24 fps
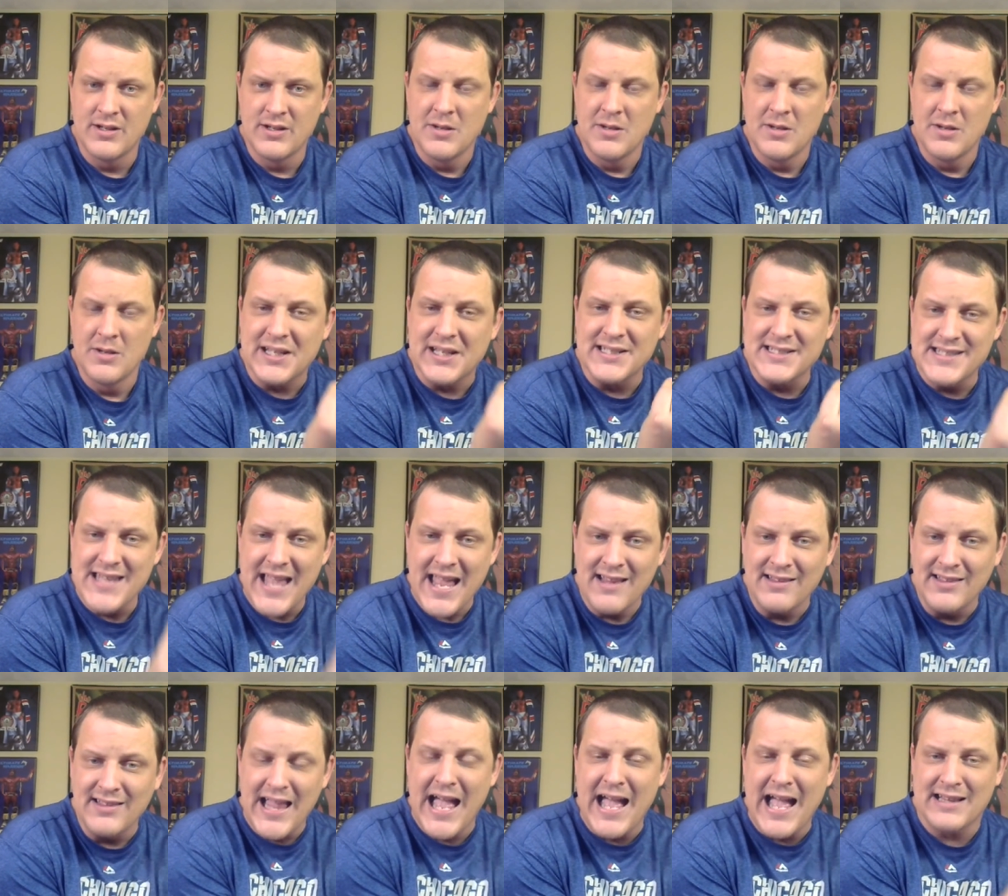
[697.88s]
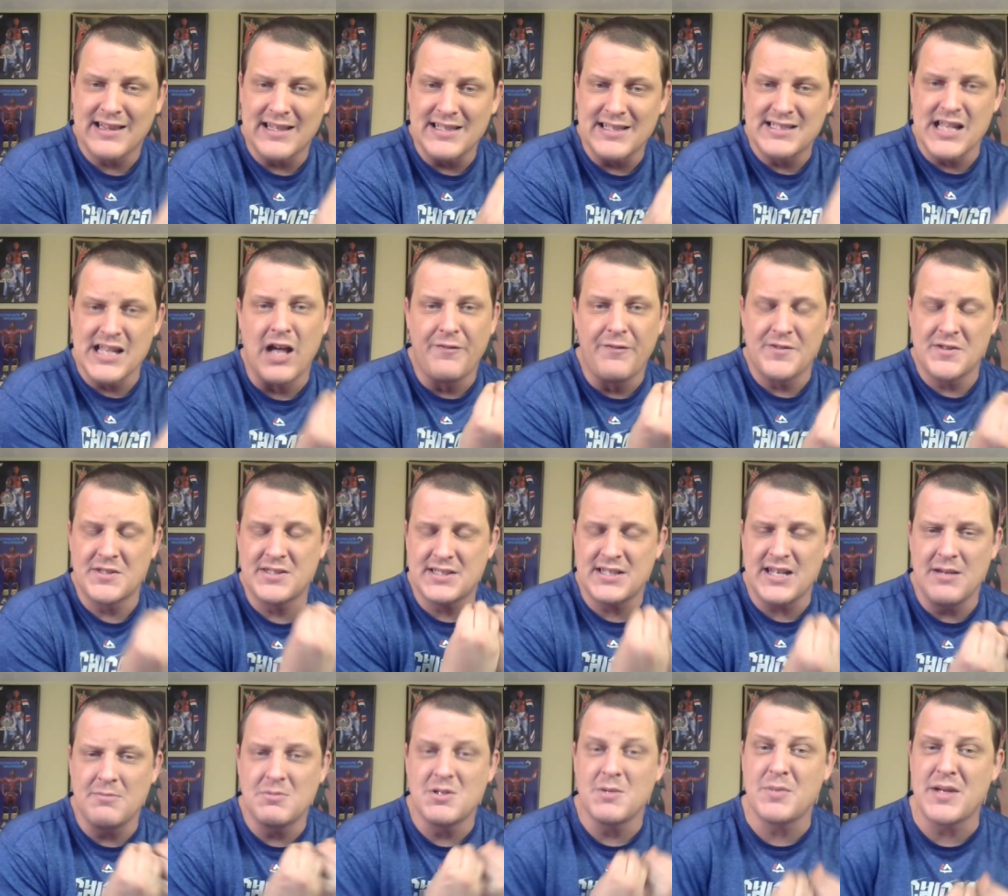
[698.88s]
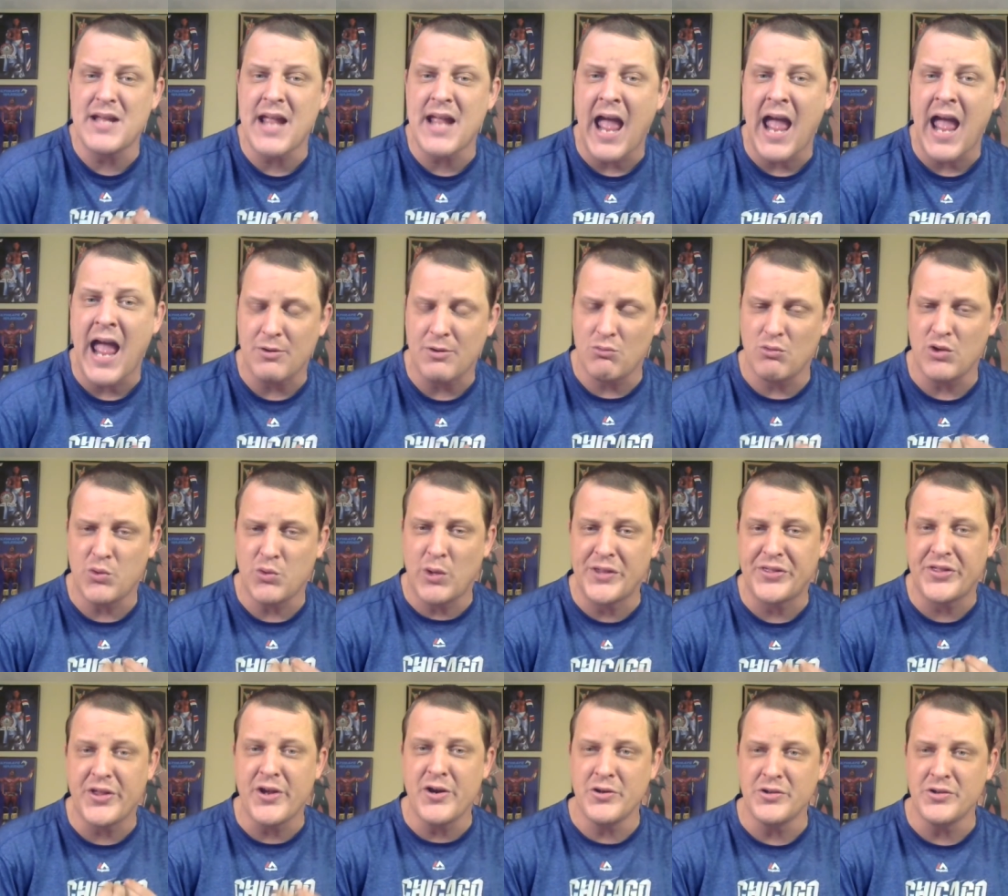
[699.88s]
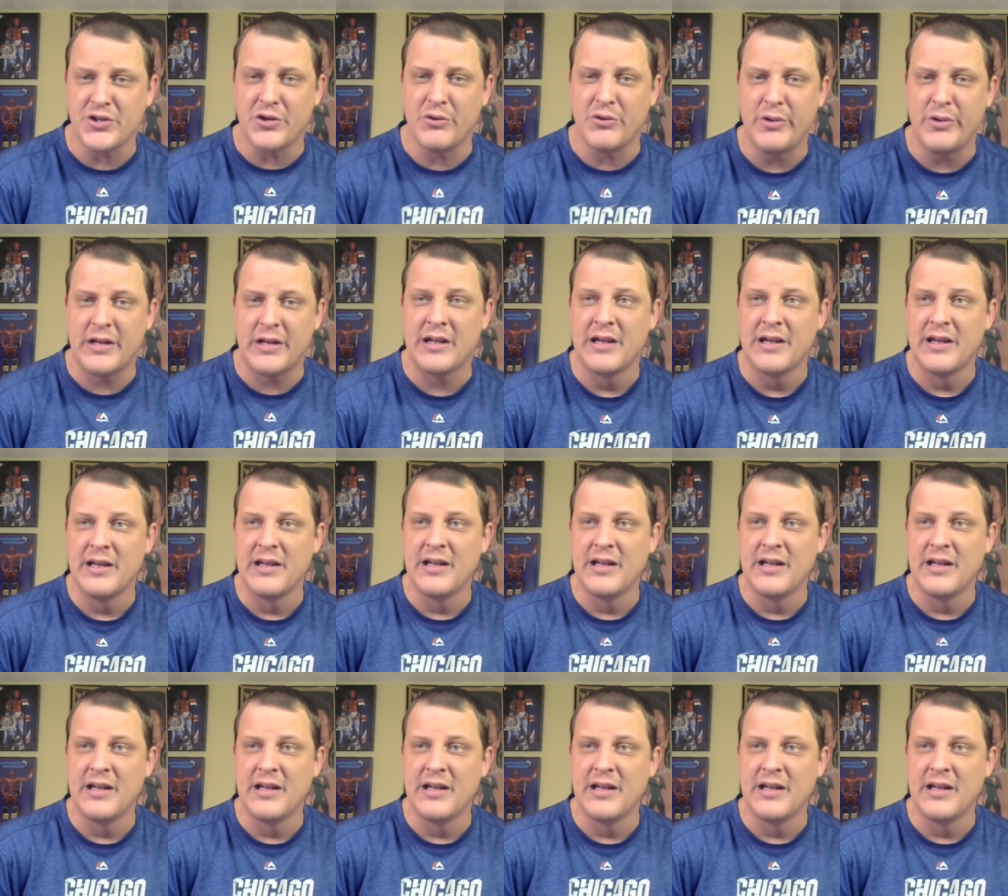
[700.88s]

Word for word: because they lack the self-esteem to be happy with what they're doing,